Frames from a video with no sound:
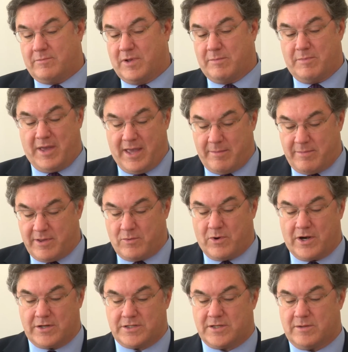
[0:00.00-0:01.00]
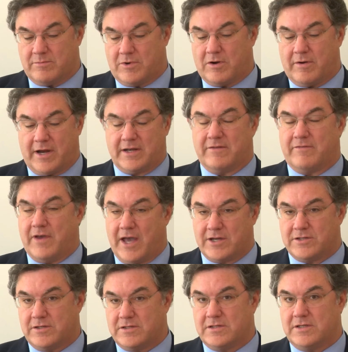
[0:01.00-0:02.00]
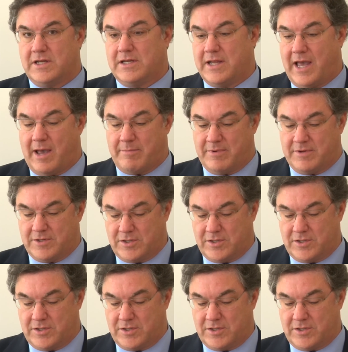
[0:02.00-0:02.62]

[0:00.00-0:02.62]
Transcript: maybe where some corrective actions need to happen